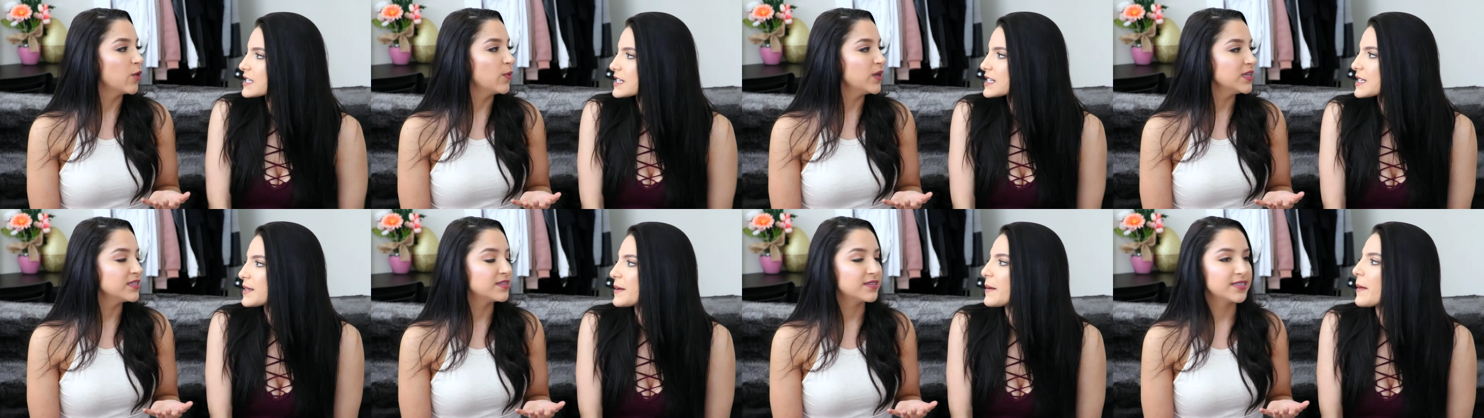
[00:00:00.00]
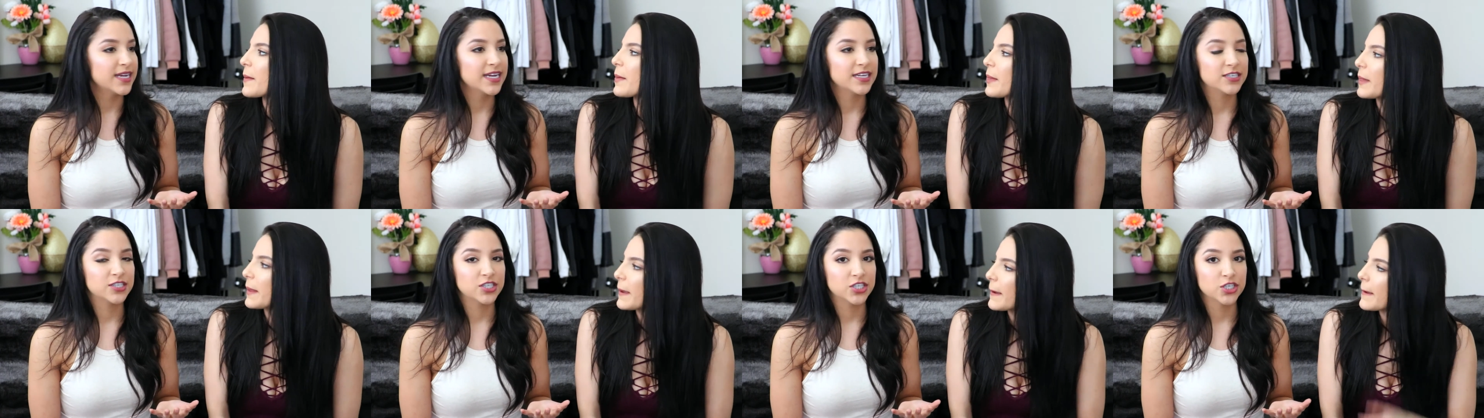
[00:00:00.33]
Speaker 1: always
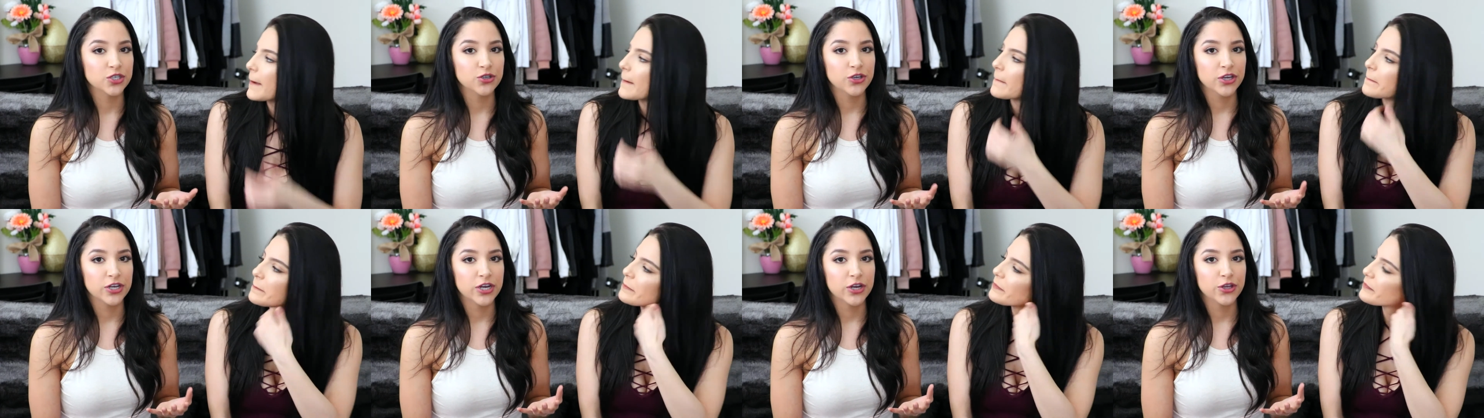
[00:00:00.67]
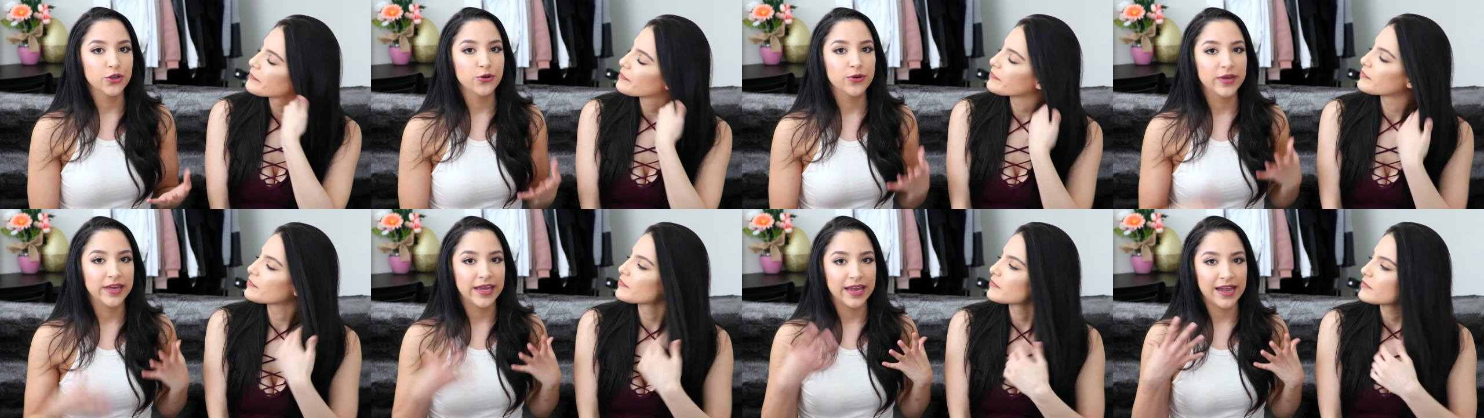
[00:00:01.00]
say too, you
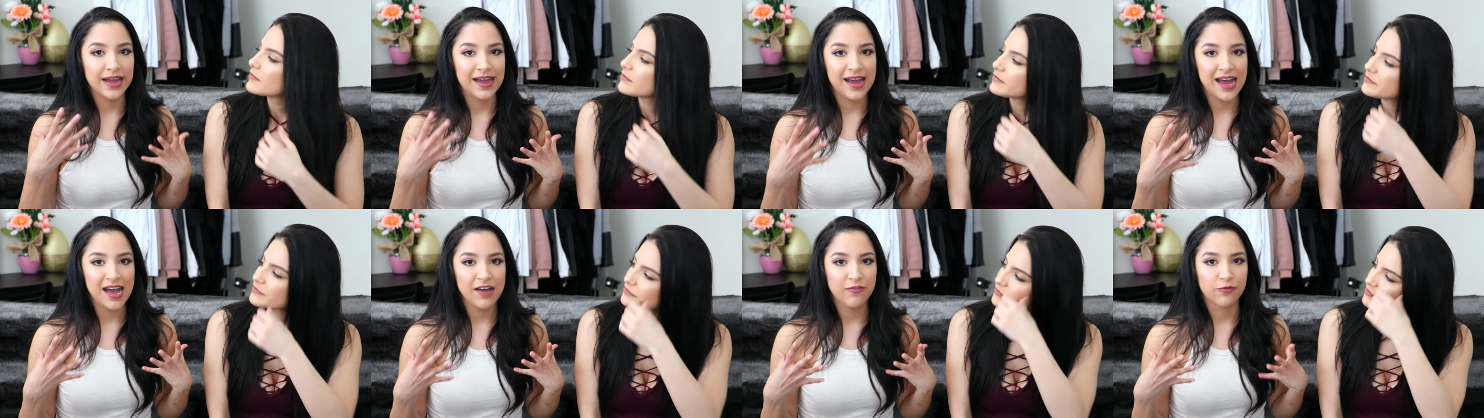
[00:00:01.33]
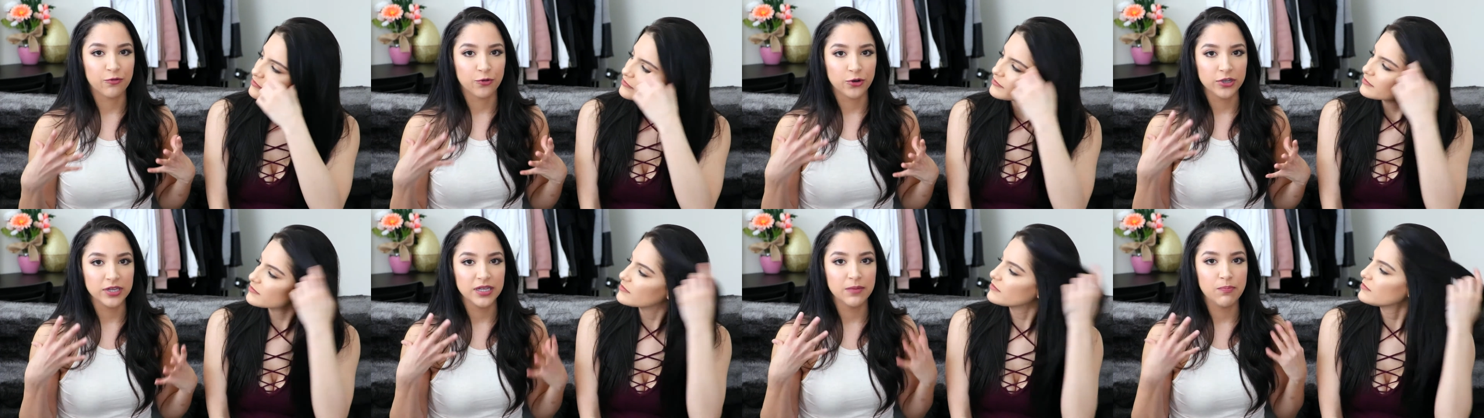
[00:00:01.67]
know, you can't
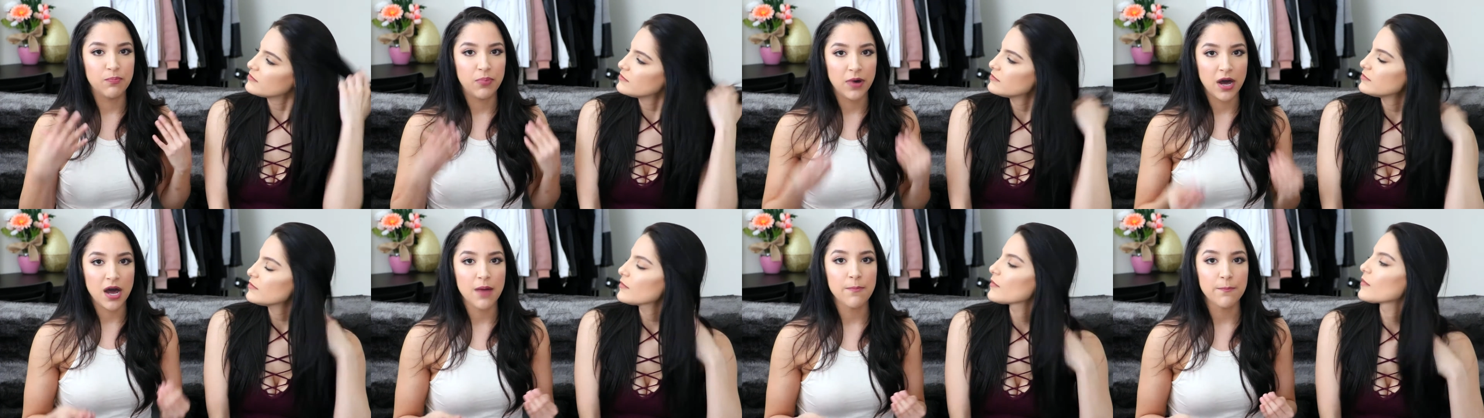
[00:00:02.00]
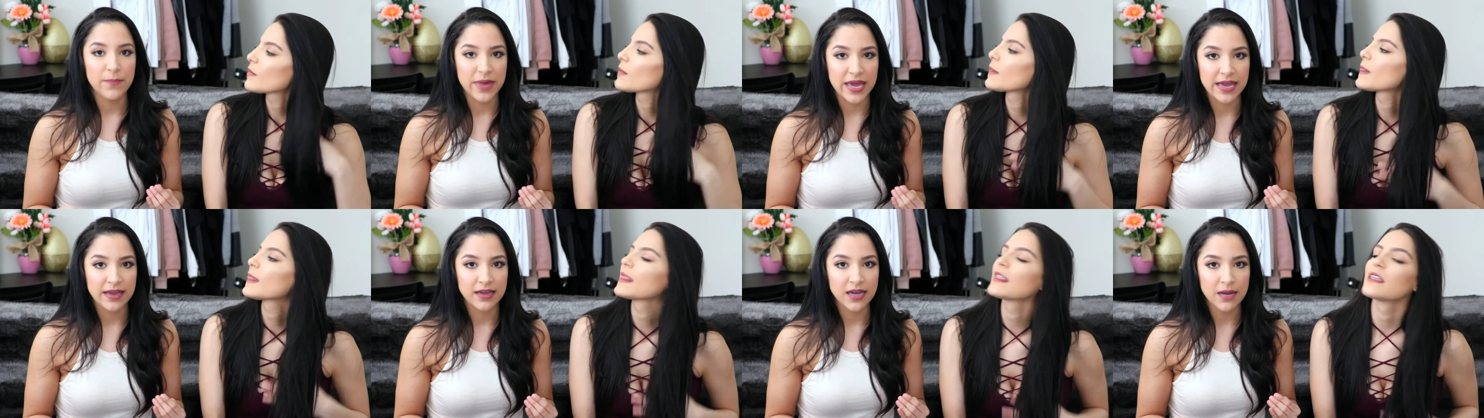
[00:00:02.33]
have really
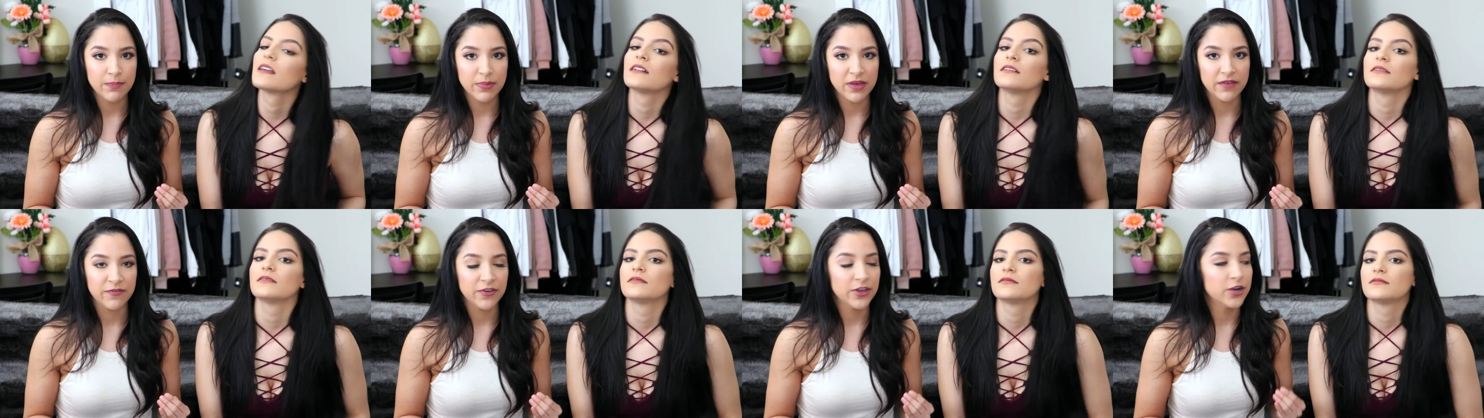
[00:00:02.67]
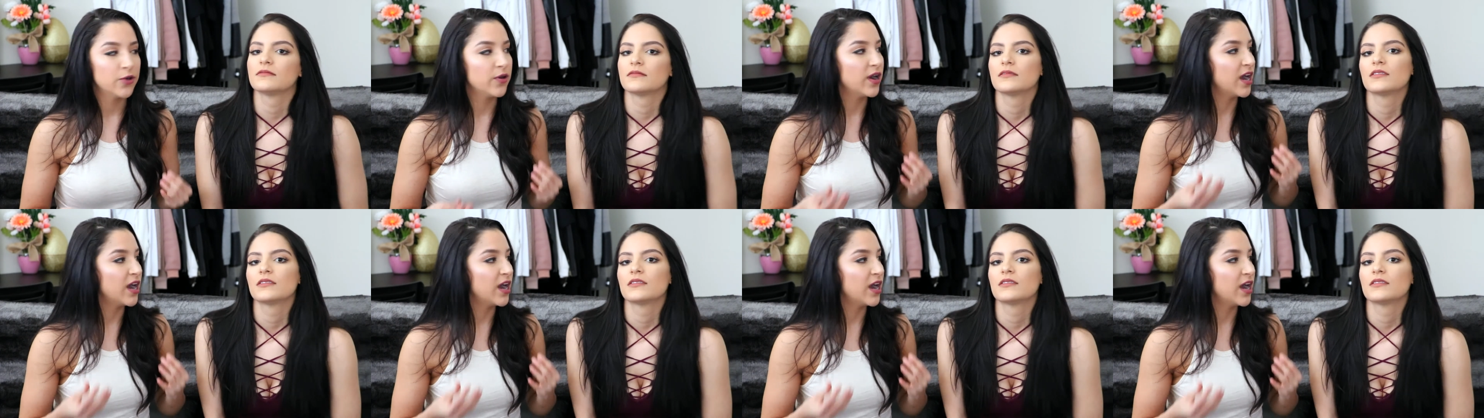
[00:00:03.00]
bomb makeup if you don't